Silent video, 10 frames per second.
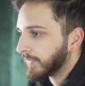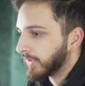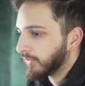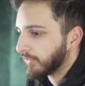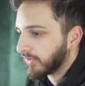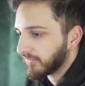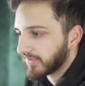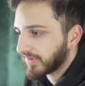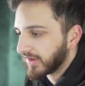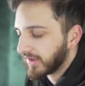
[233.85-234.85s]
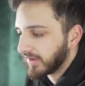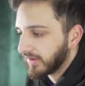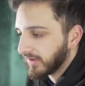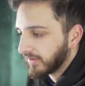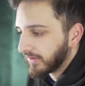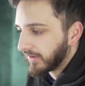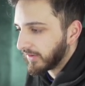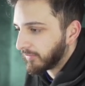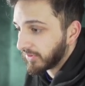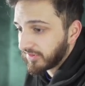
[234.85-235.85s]
who will obviously
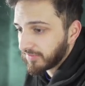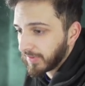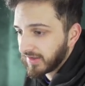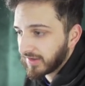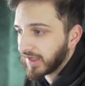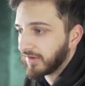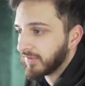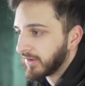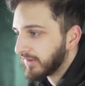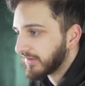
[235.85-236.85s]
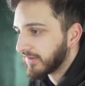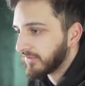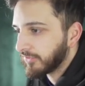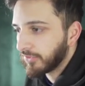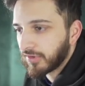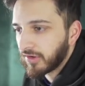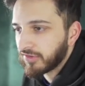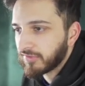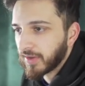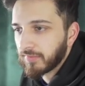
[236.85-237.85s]
participate in the governance, and you're
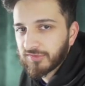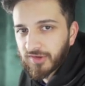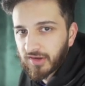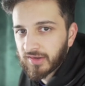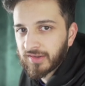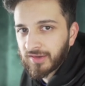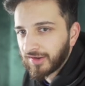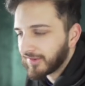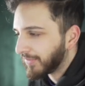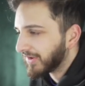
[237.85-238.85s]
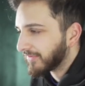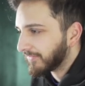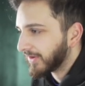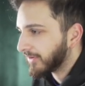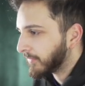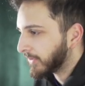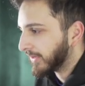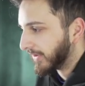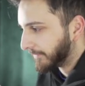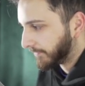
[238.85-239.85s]
going to be able to earn that nice passive income on
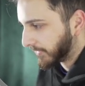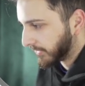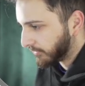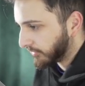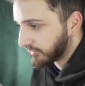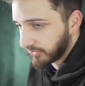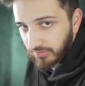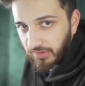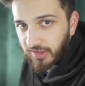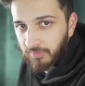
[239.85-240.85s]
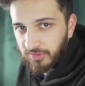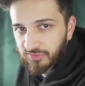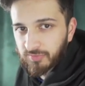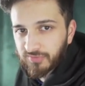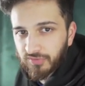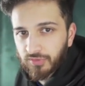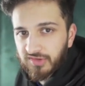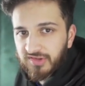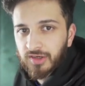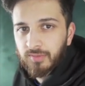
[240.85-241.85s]
that, which, like I mentioned before,
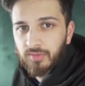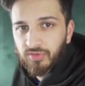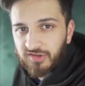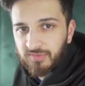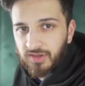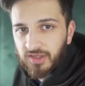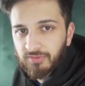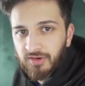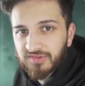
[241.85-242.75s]
is going to be approximately around